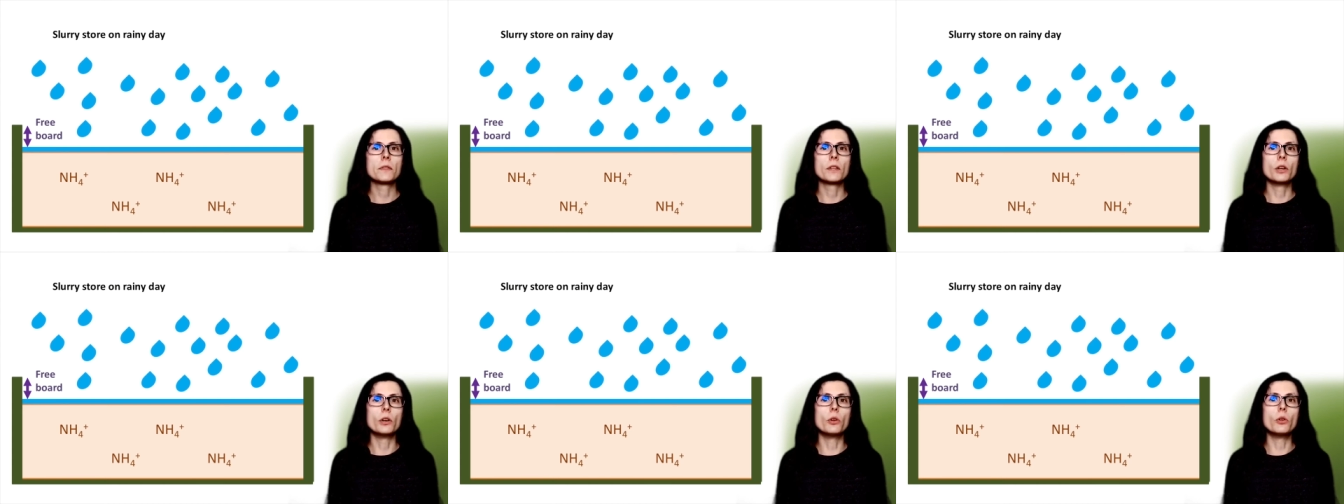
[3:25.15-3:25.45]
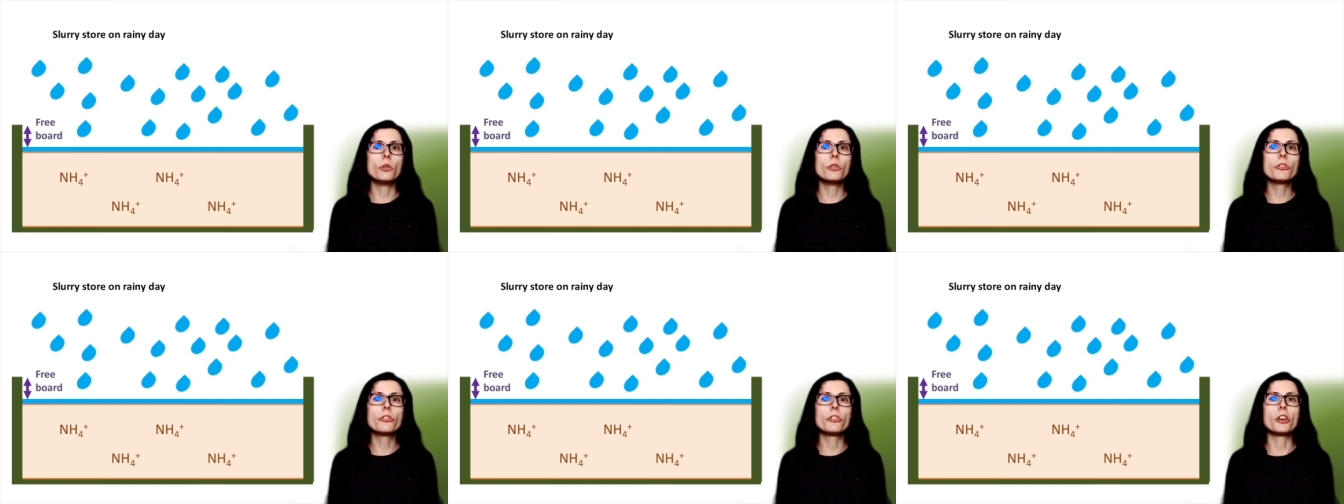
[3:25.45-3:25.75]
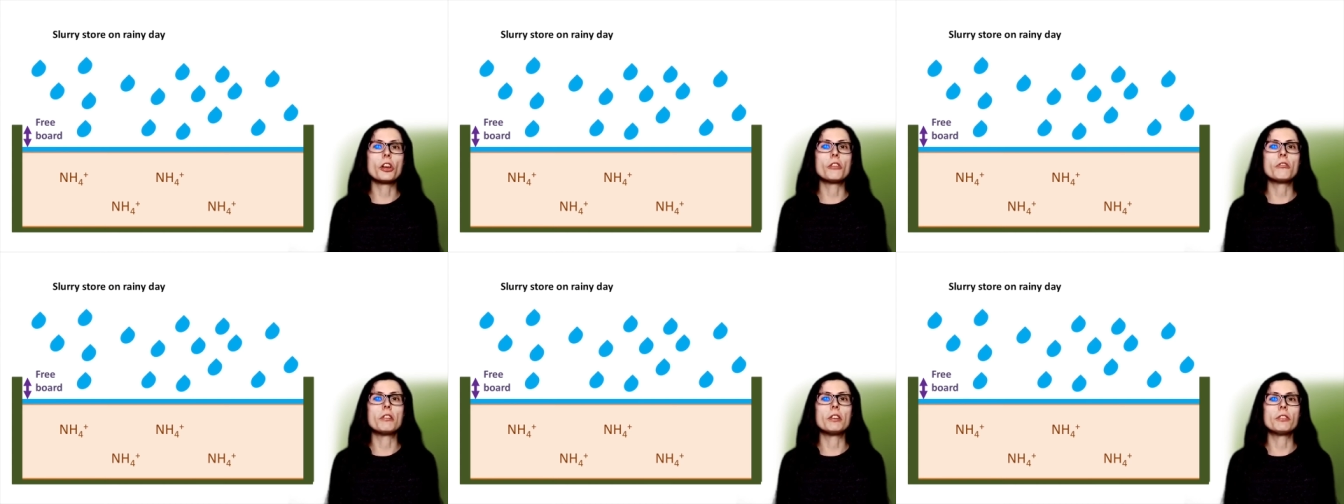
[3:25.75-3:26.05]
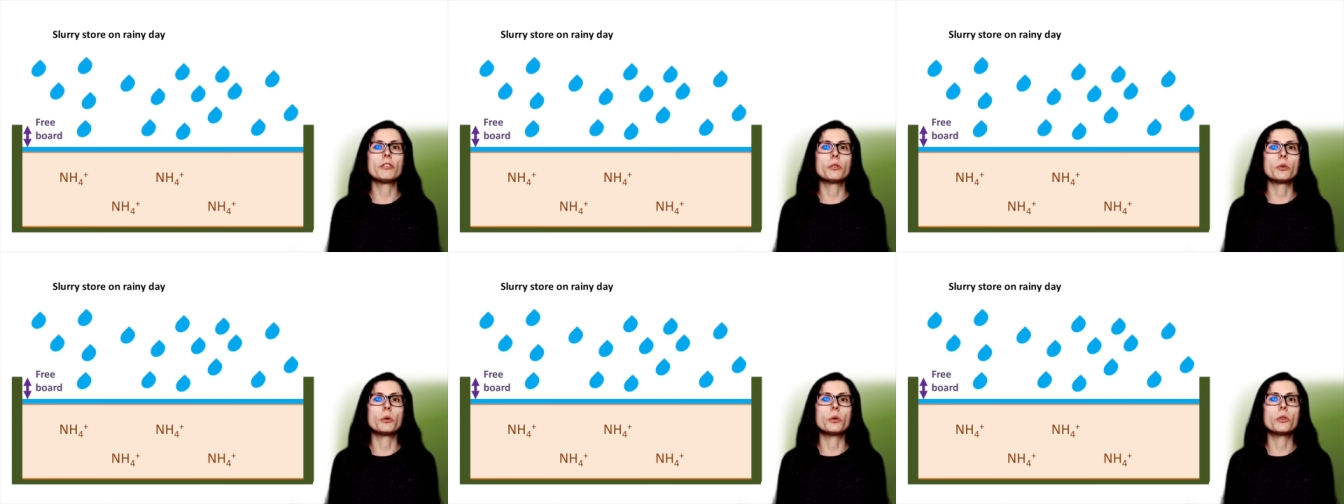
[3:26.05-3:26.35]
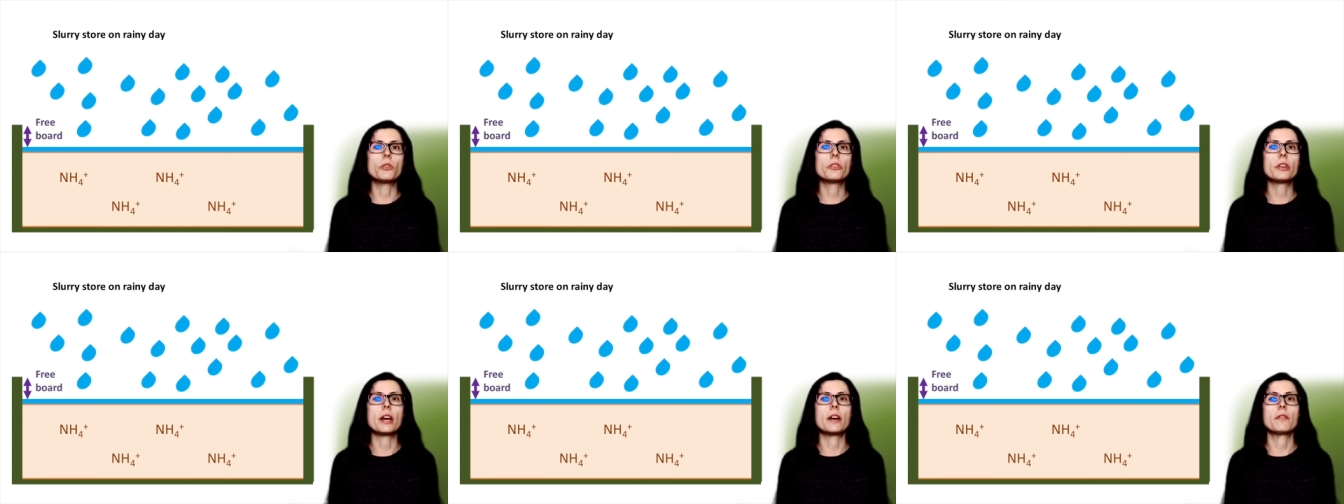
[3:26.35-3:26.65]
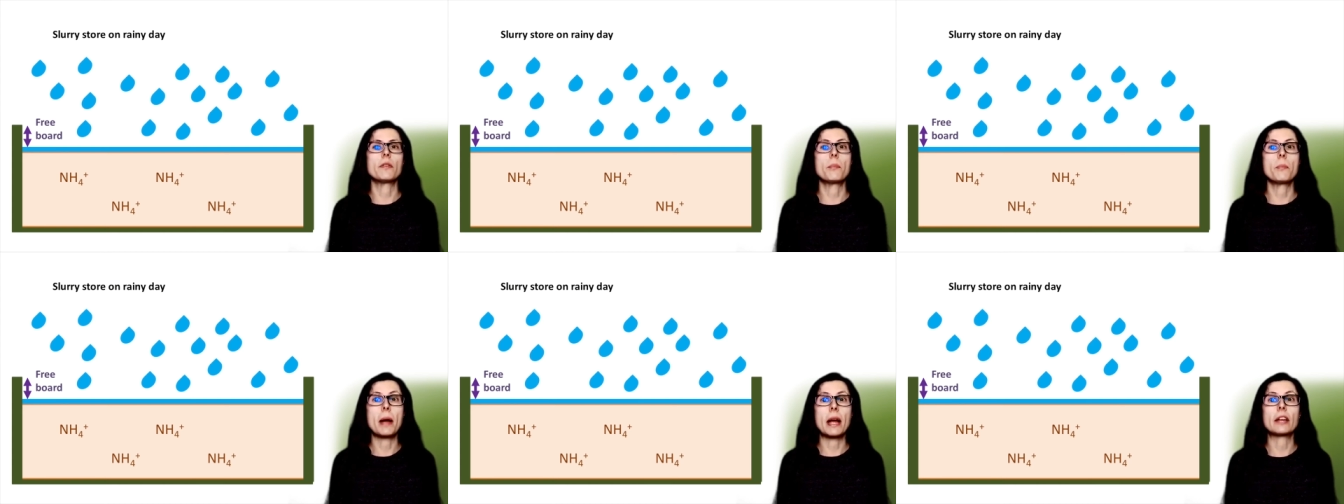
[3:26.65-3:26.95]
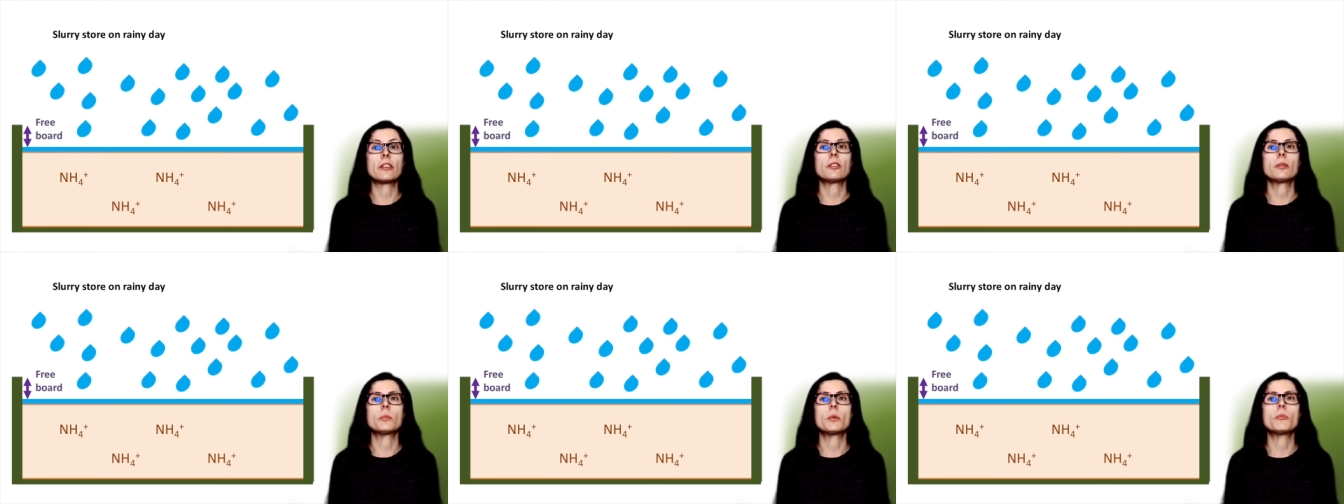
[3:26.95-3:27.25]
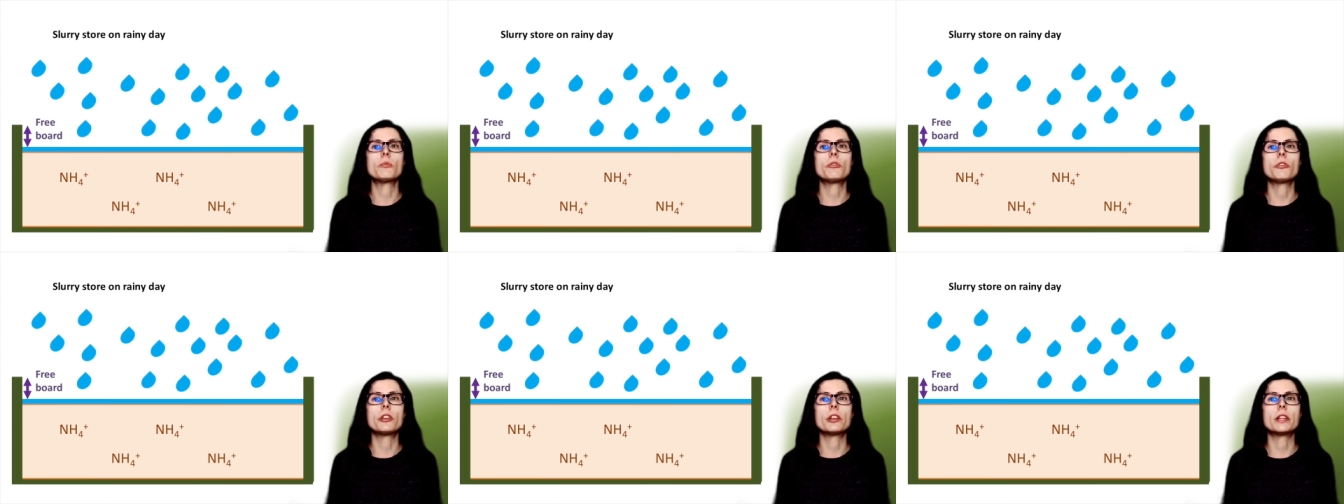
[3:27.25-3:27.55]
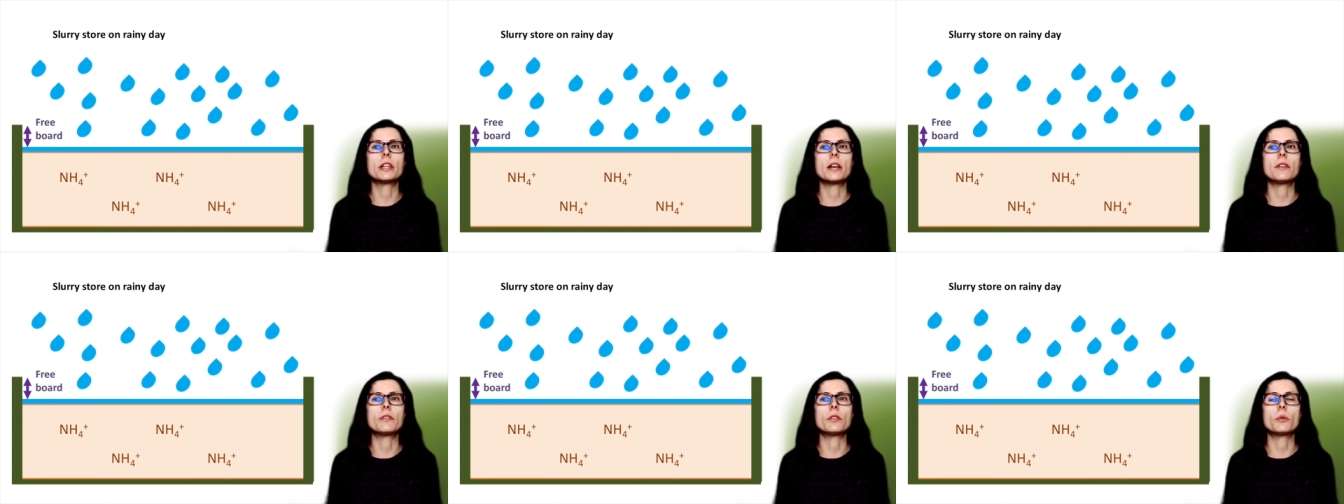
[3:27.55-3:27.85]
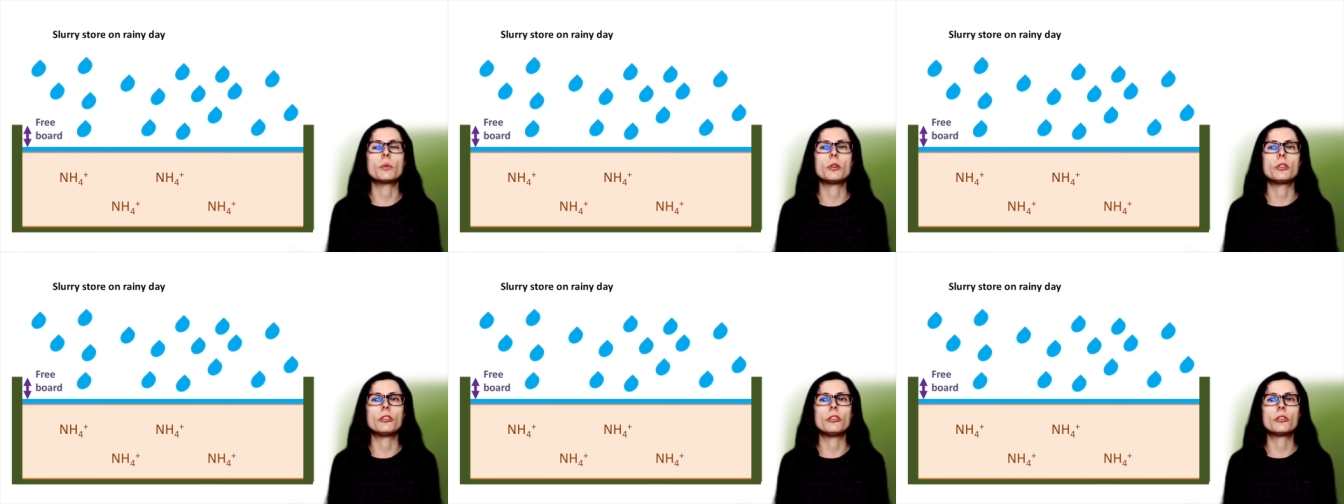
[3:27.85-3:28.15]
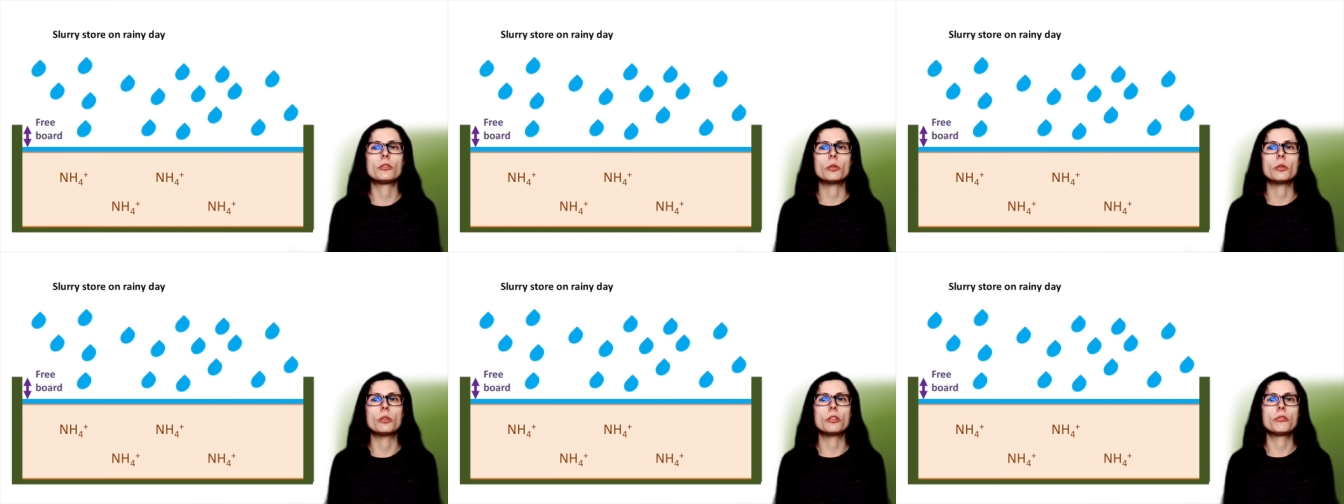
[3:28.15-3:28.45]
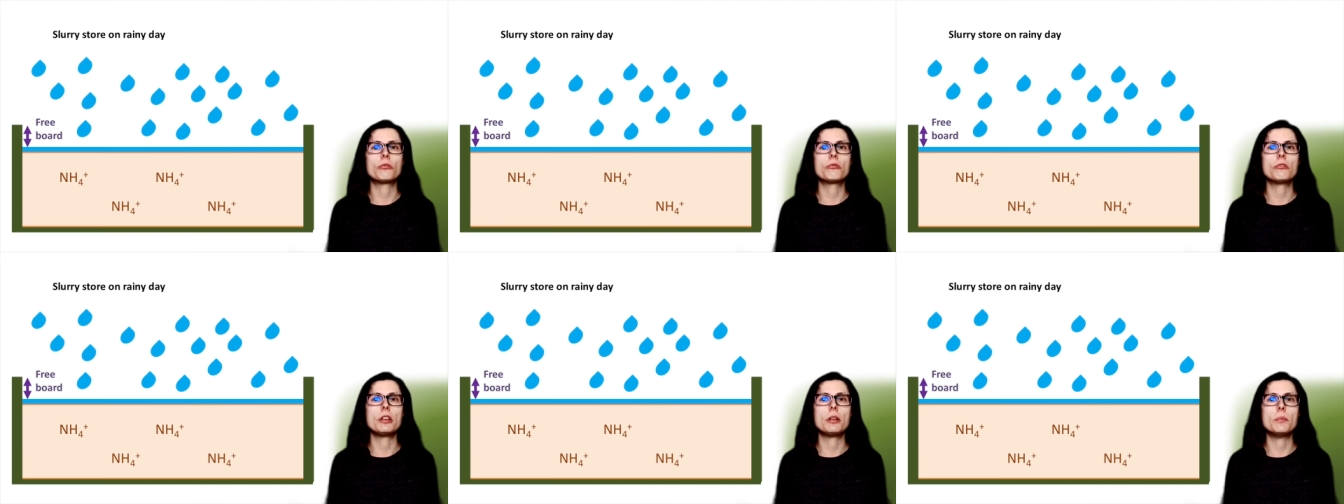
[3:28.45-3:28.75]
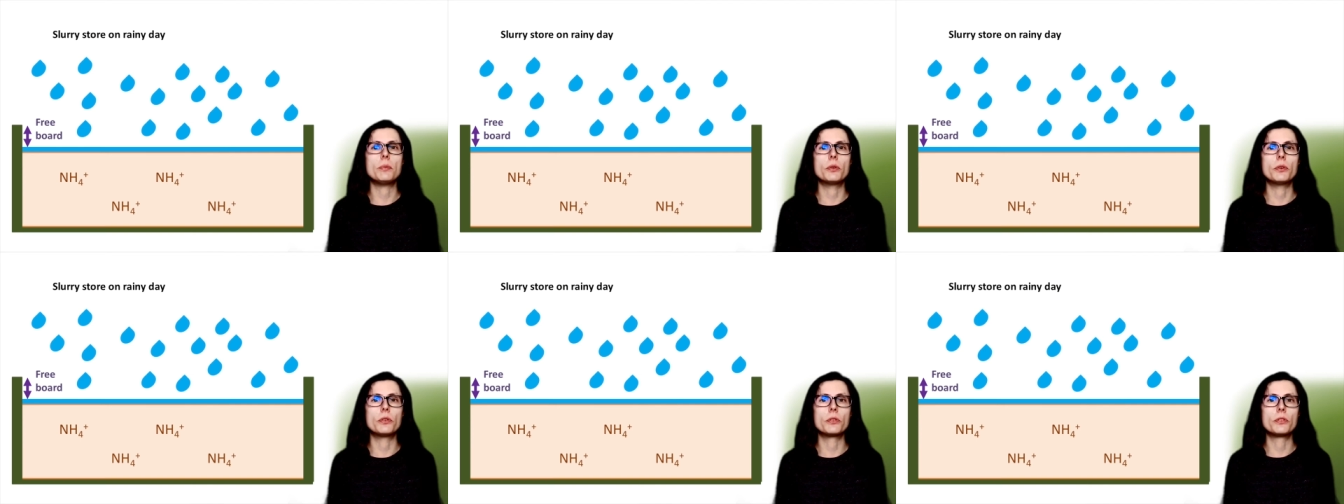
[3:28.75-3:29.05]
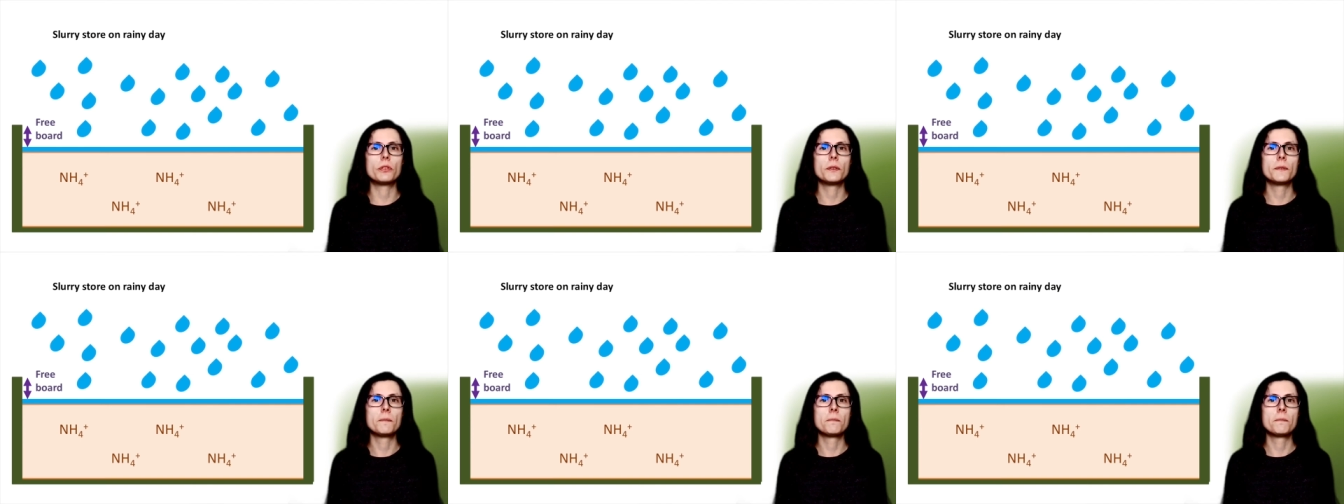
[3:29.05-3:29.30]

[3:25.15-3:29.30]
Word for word: All slurry stores have a maximum fill level which is called a freeboard,